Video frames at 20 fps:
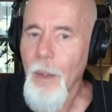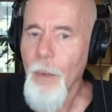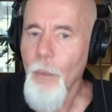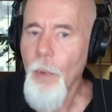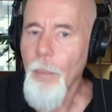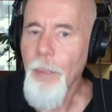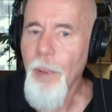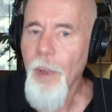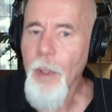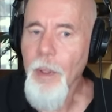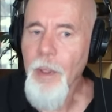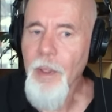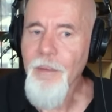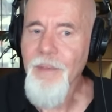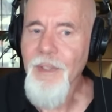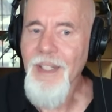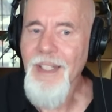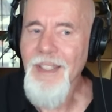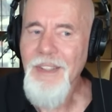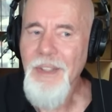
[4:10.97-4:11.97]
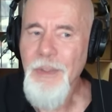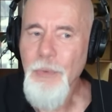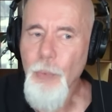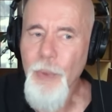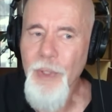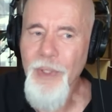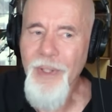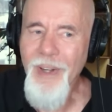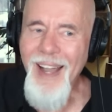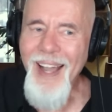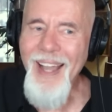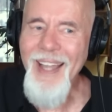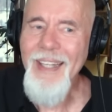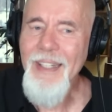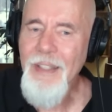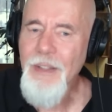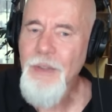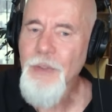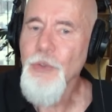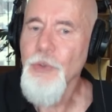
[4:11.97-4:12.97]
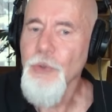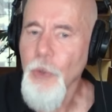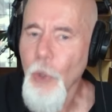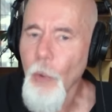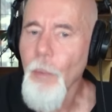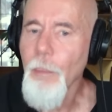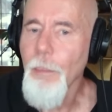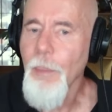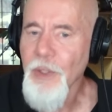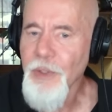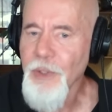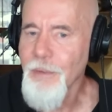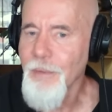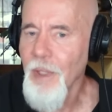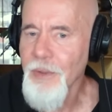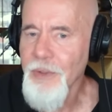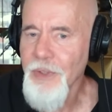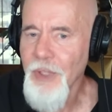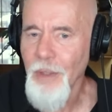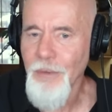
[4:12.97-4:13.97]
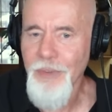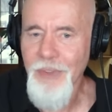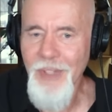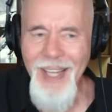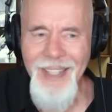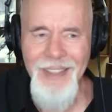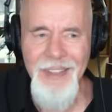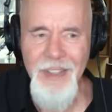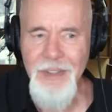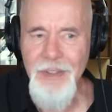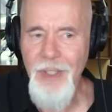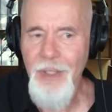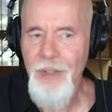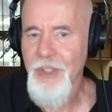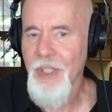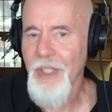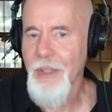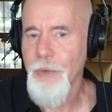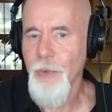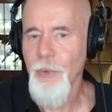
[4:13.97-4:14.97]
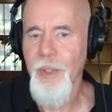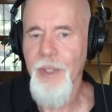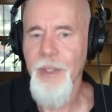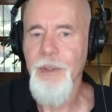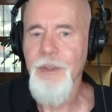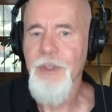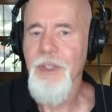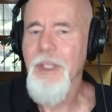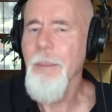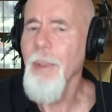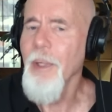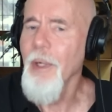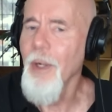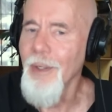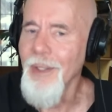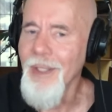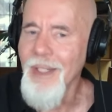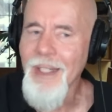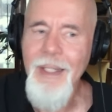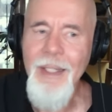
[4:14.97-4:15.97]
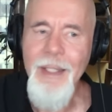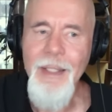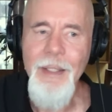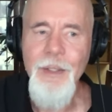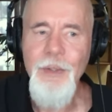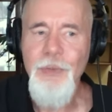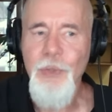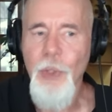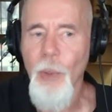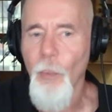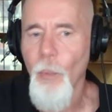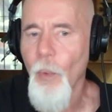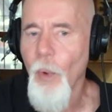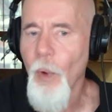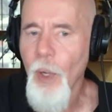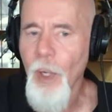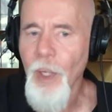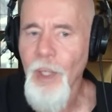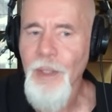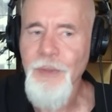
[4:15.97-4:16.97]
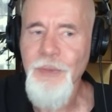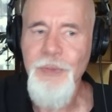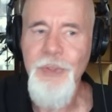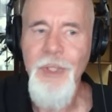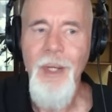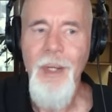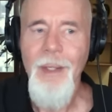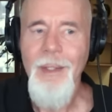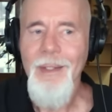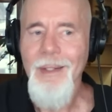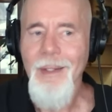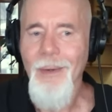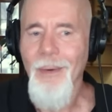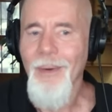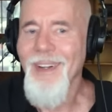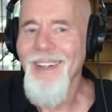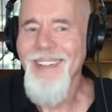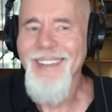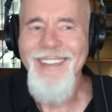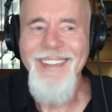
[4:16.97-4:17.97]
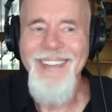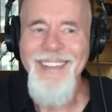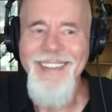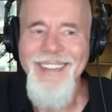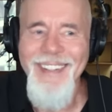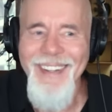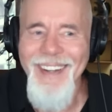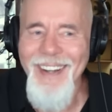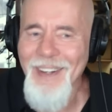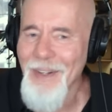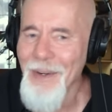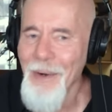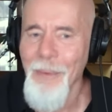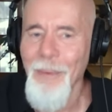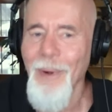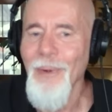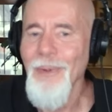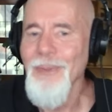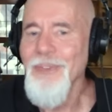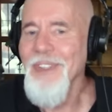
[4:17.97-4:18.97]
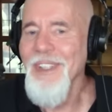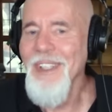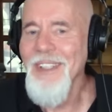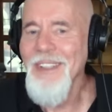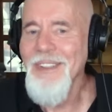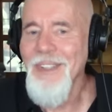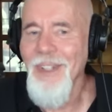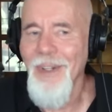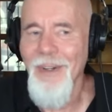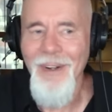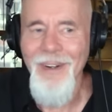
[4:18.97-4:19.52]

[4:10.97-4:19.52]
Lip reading: Well, part of it is we're hiding so much of ourselves, not just our sexual energy, but our needs, our wants, you know, our neuroses,